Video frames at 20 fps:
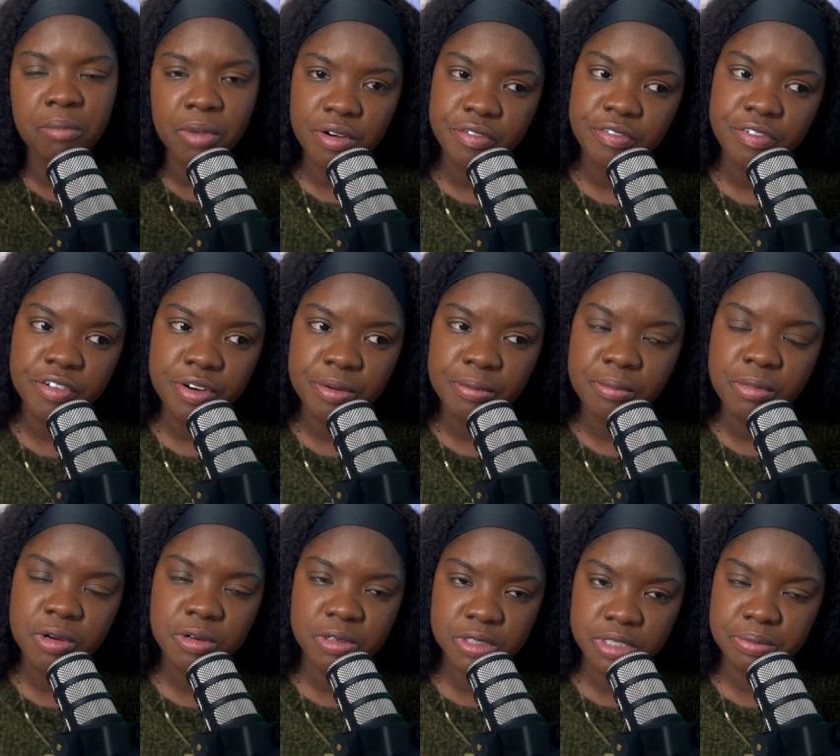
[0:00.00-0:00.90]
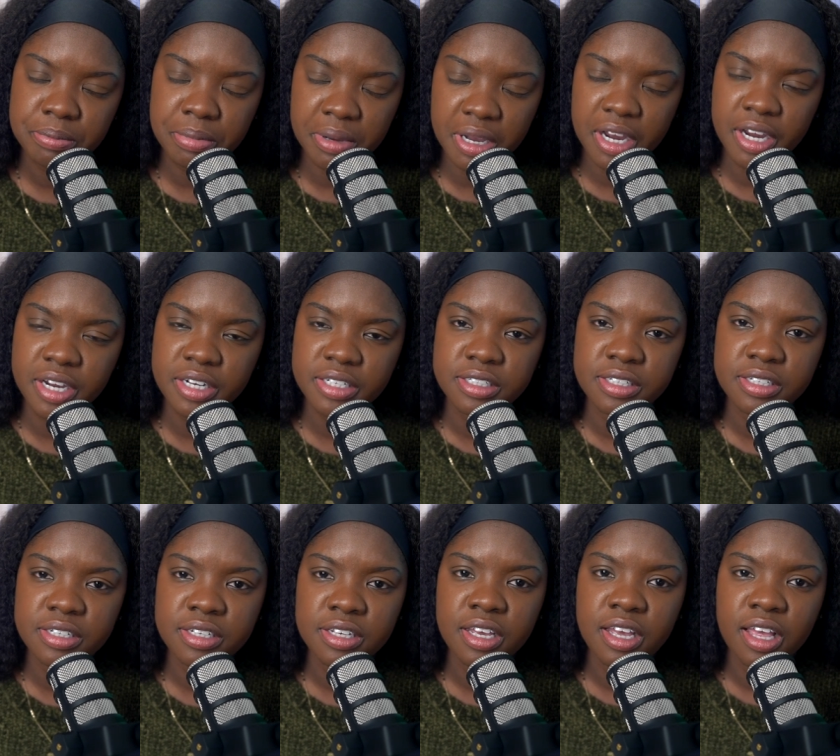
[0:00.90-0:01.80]
But for the most part,
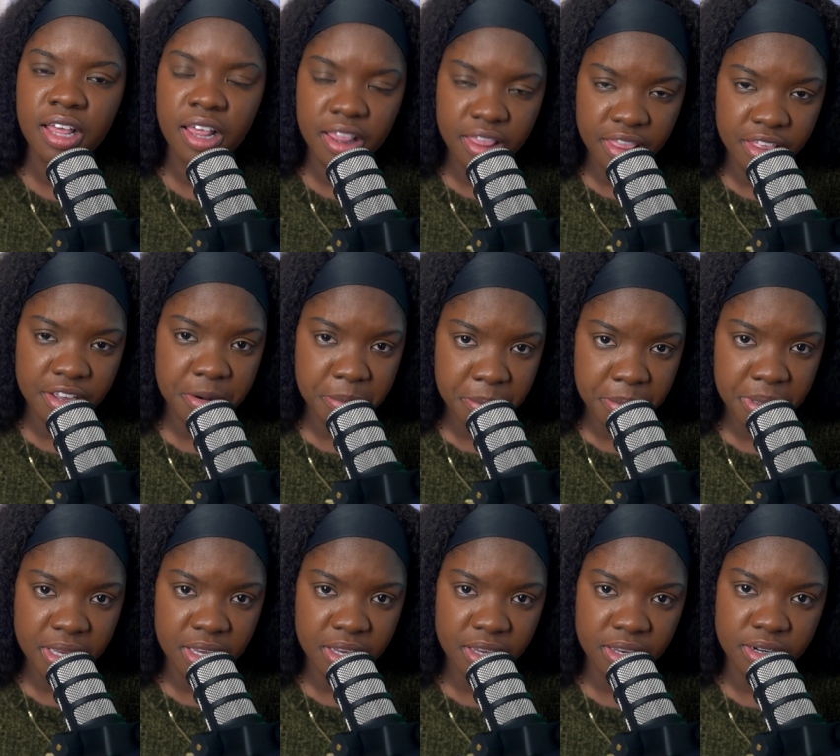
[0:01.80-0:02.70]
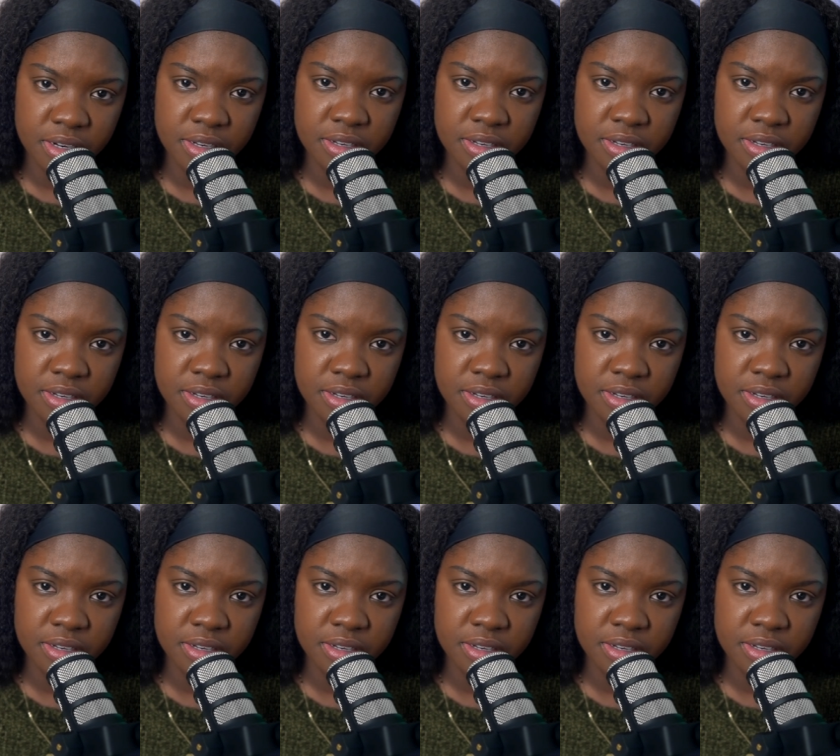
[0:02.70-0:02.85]
they're paid.